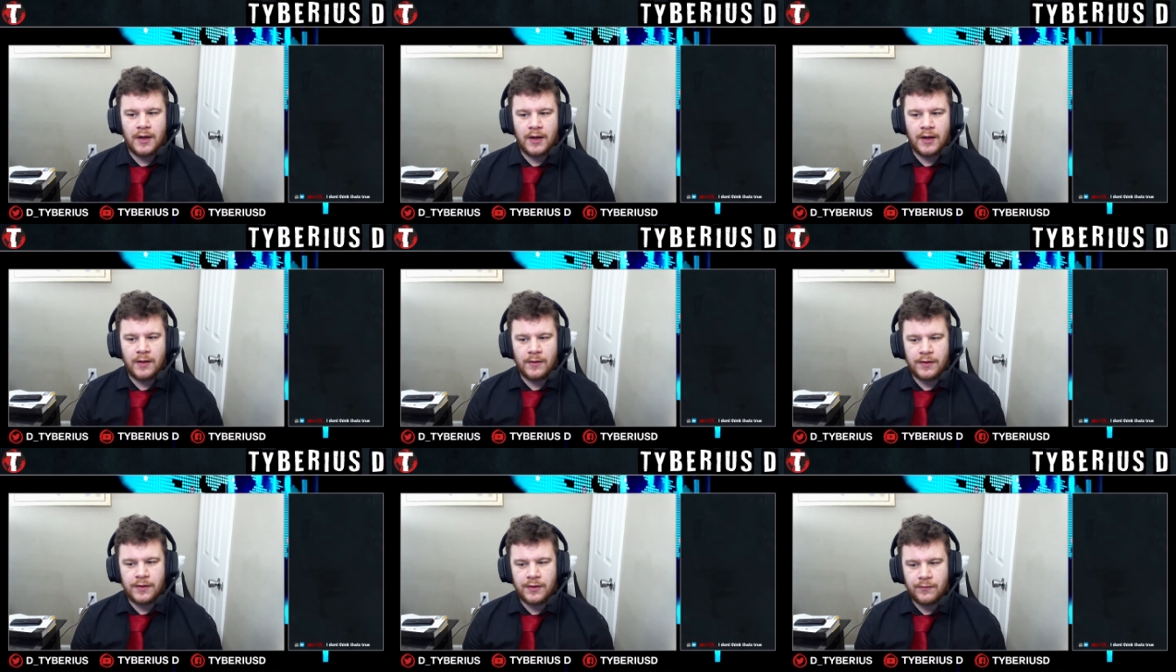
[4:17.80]

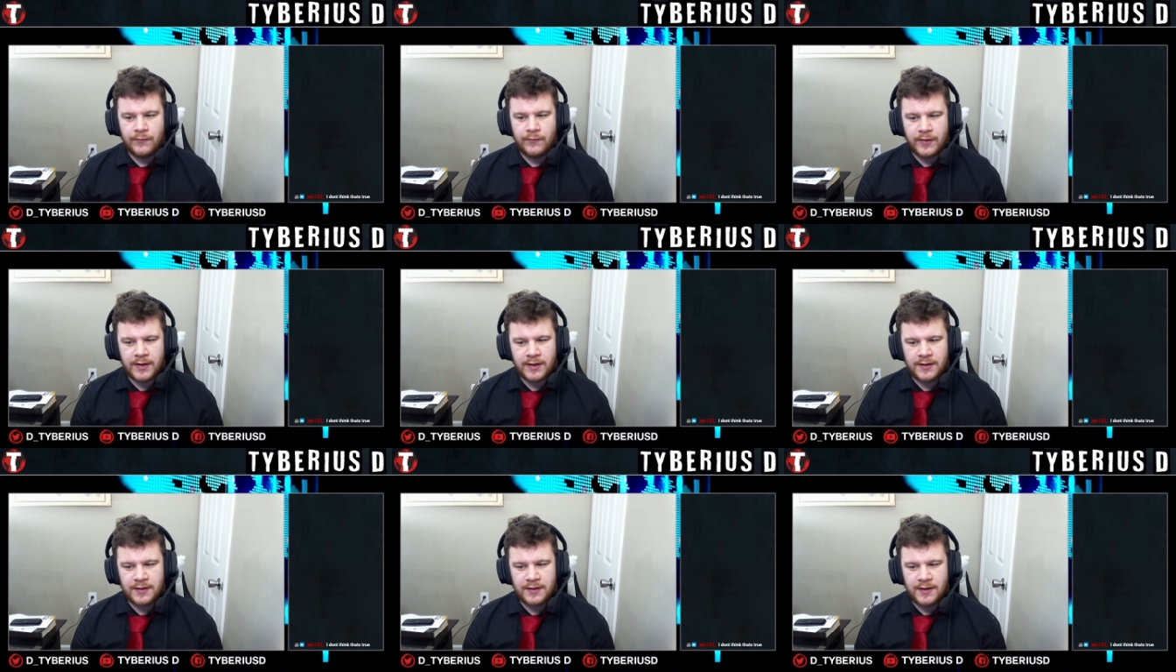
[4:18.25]
we
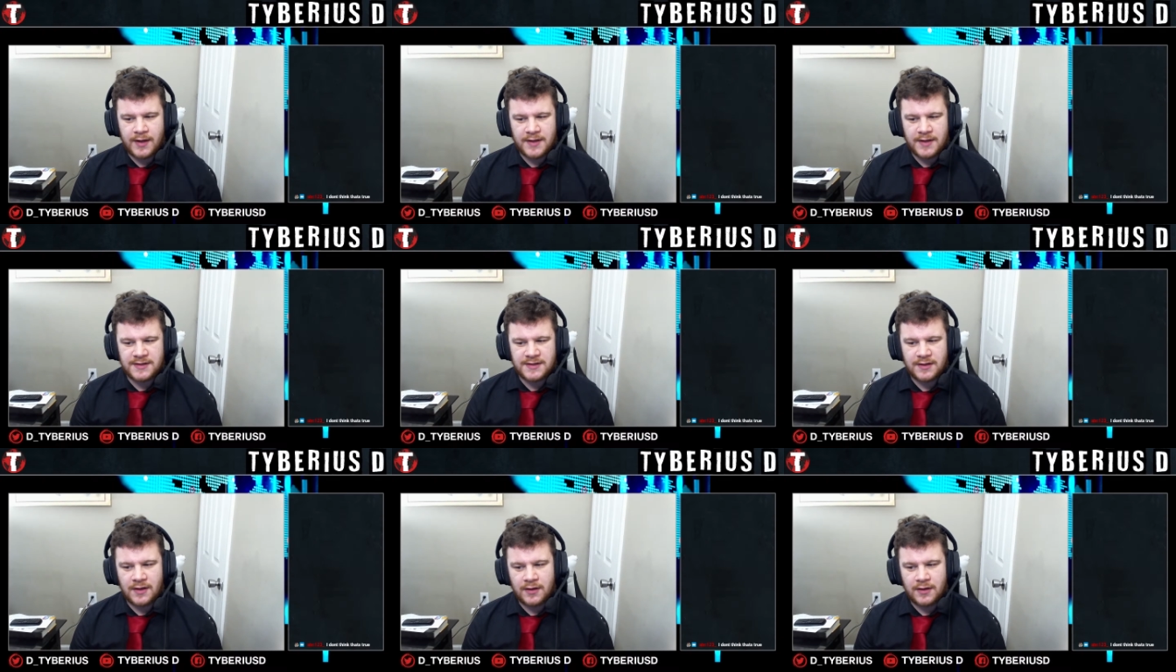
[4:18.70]
get into the
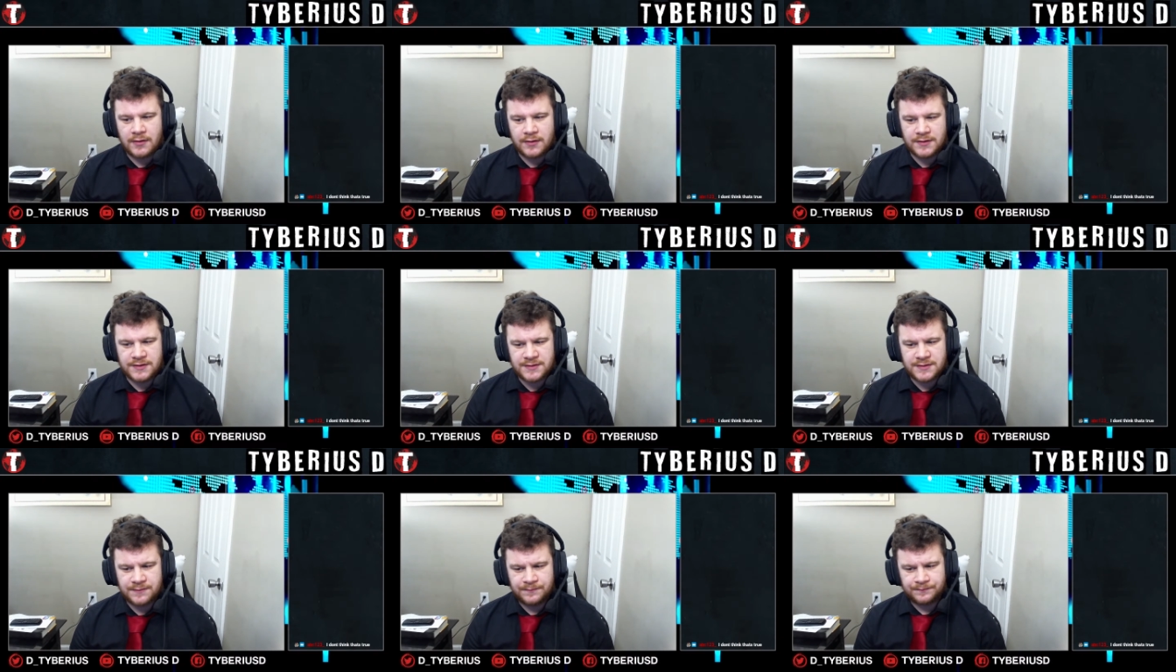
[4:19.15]

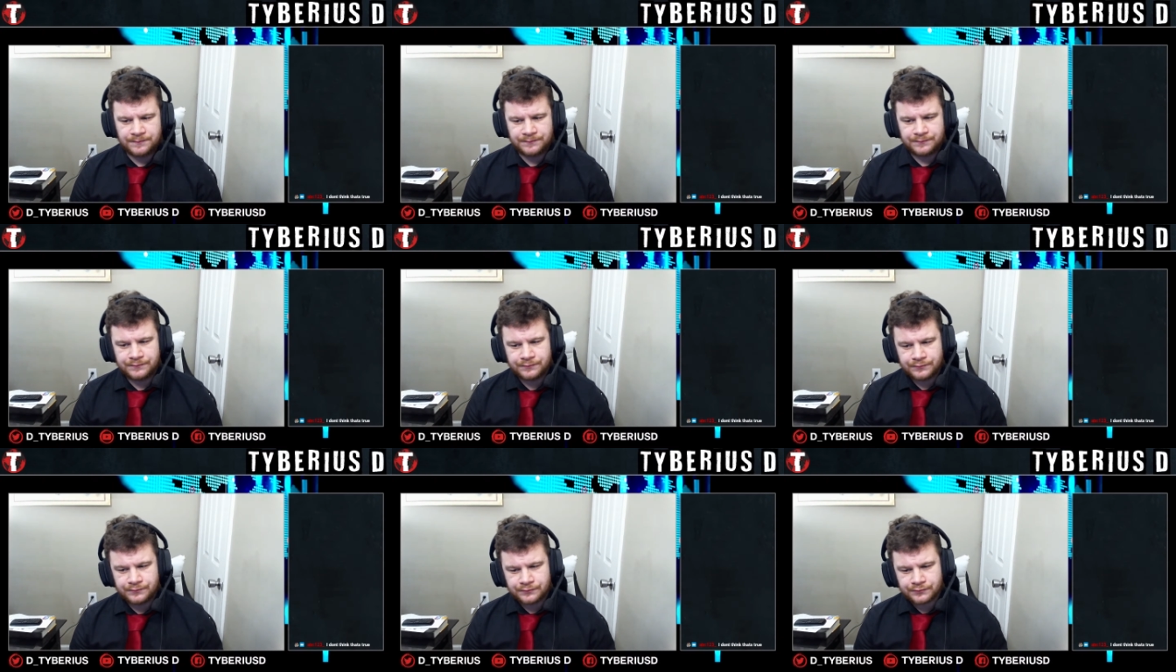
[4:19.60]
1800s,
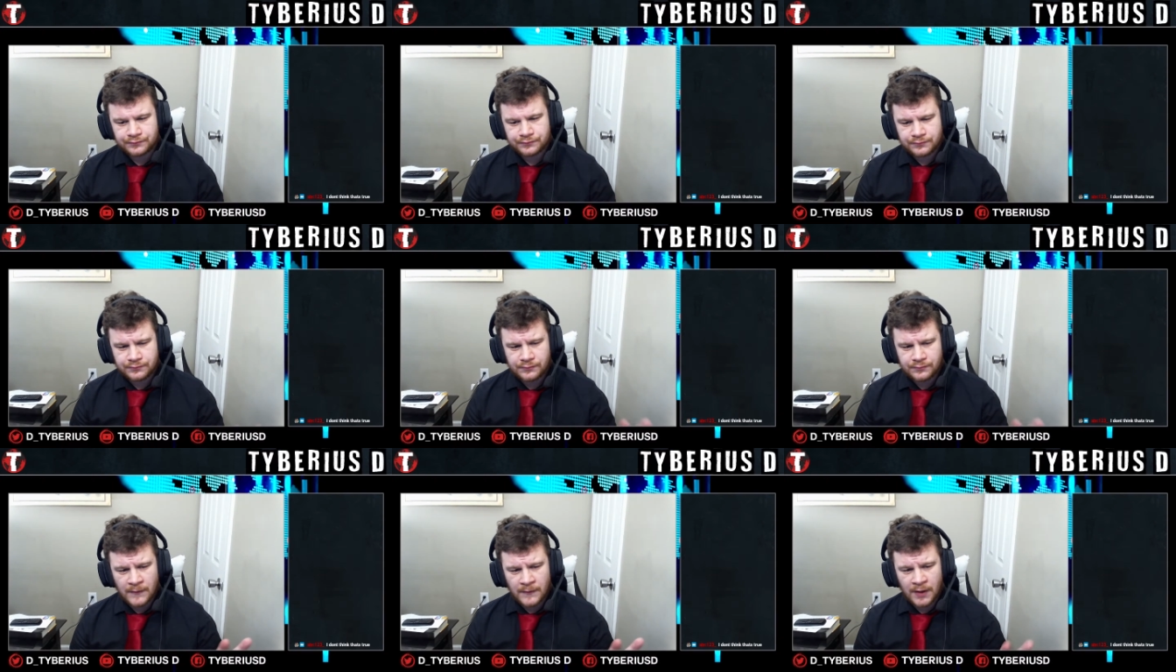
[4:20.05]

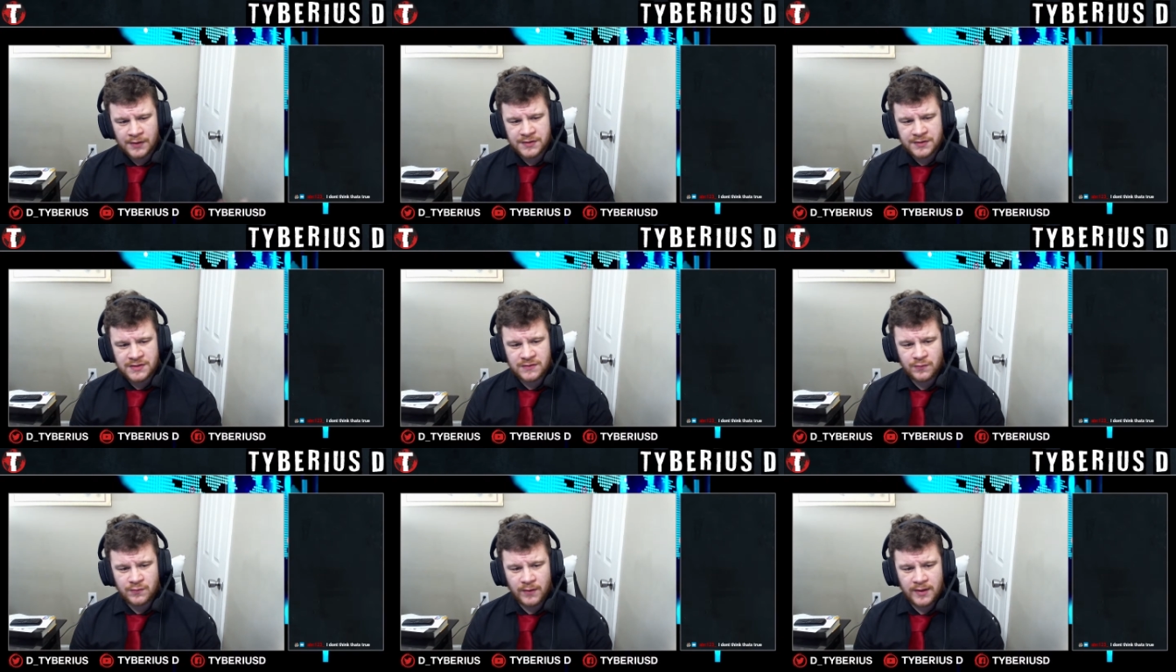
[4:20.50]

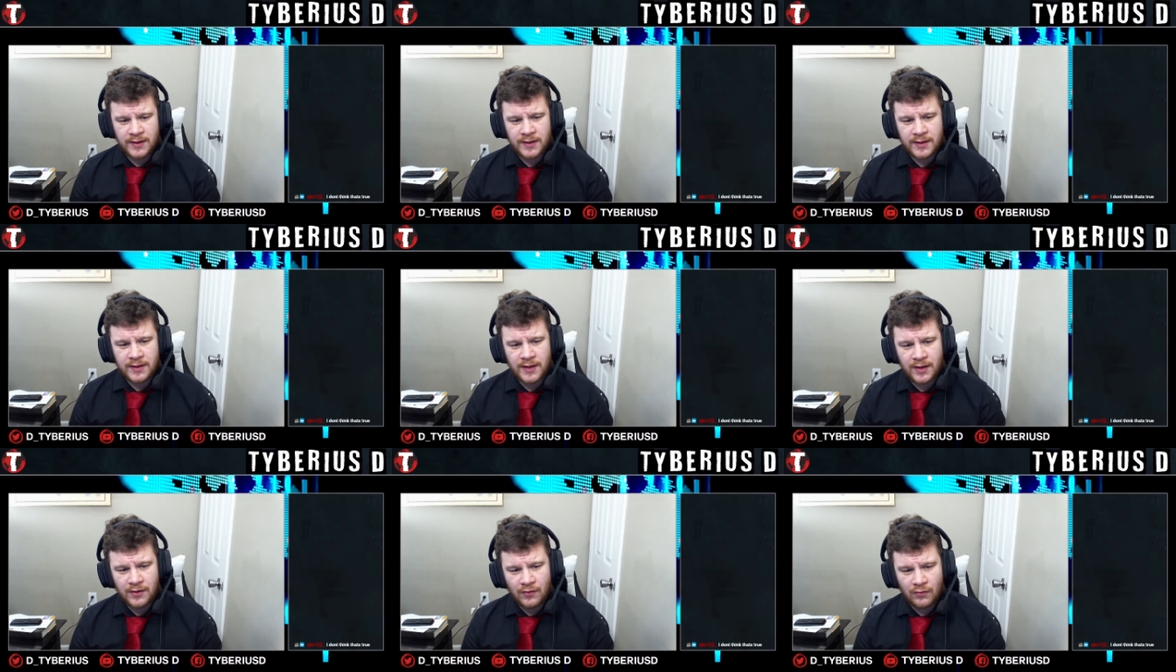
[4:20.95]

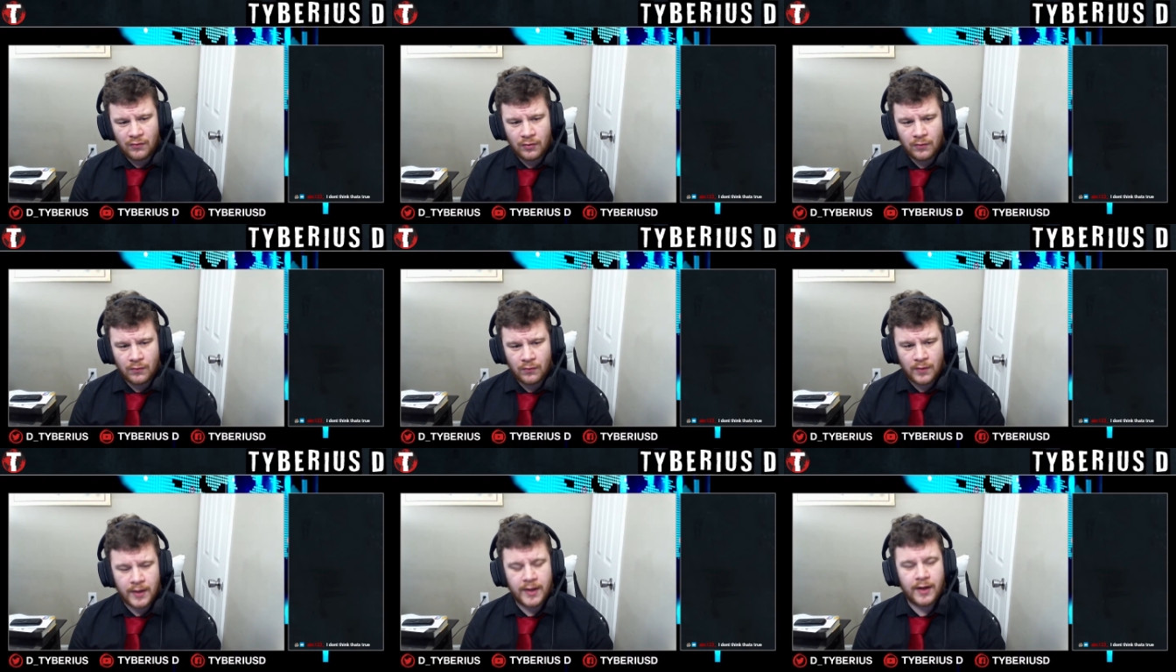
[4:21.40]
Sweden and
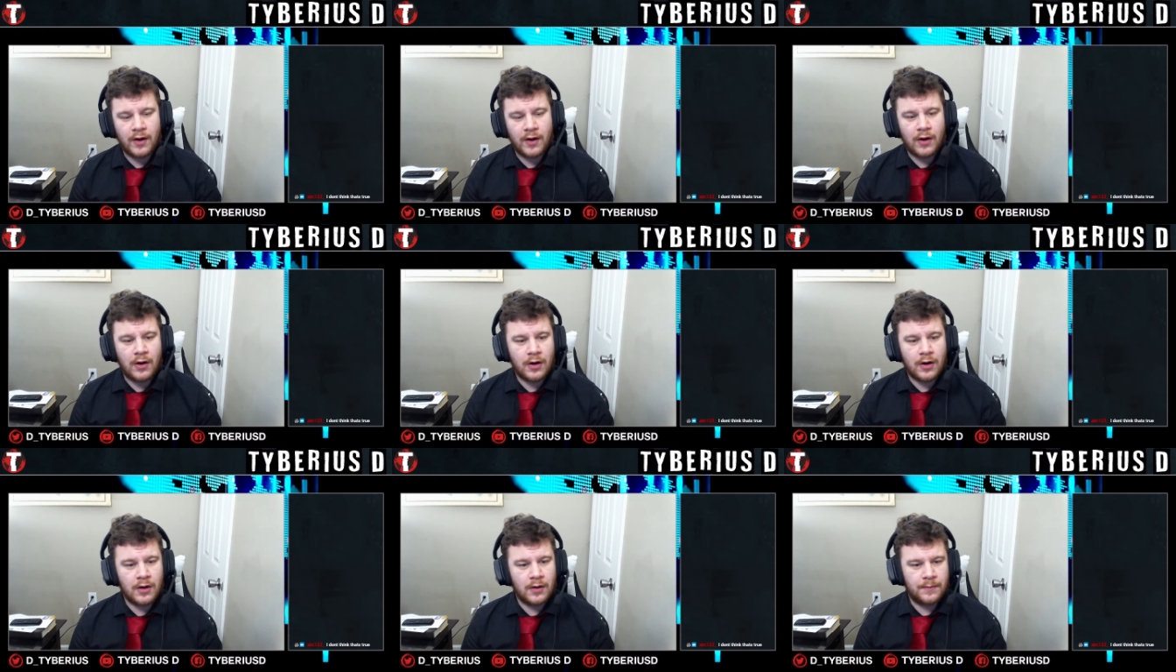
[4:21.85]
Norway
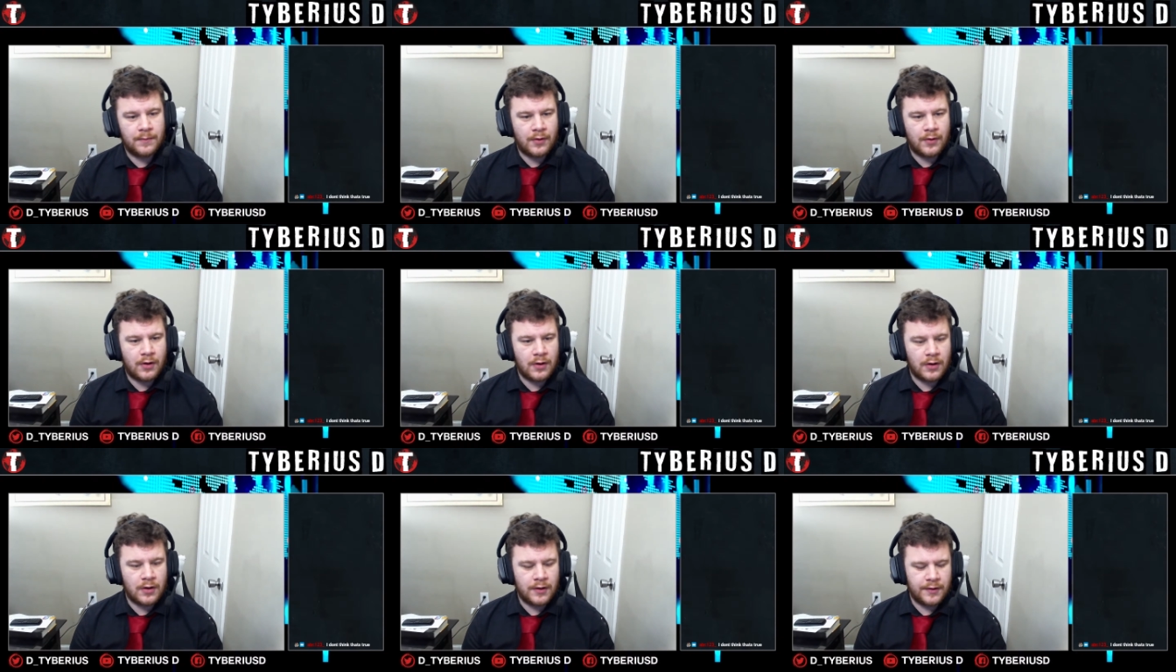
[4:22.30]
are
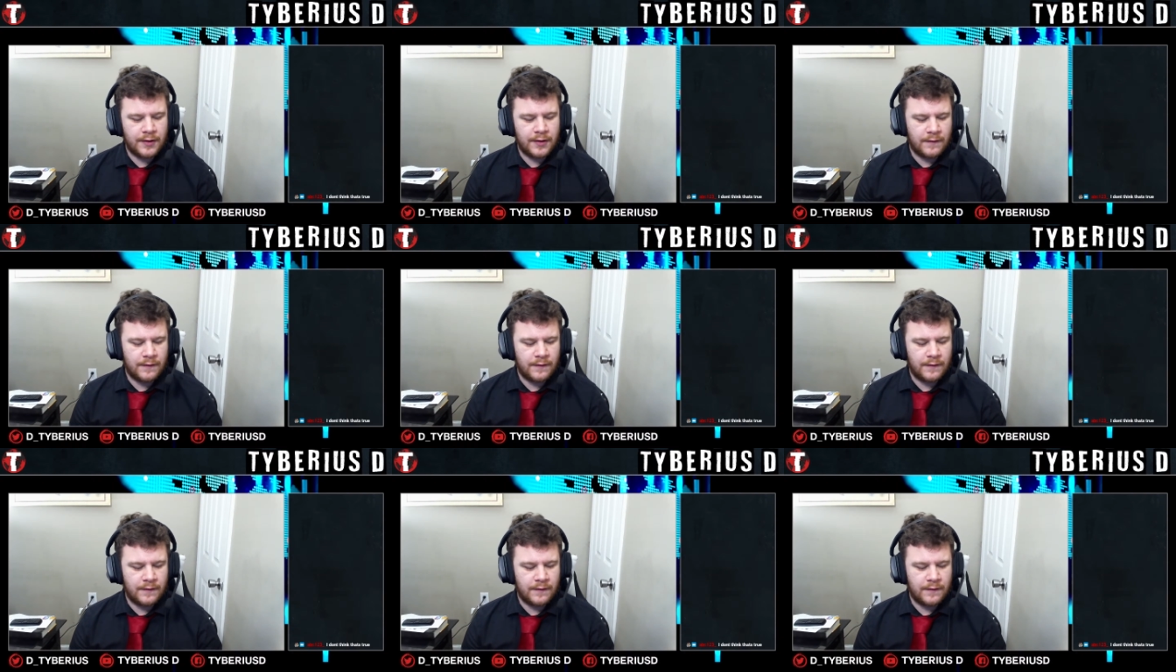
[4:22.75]
part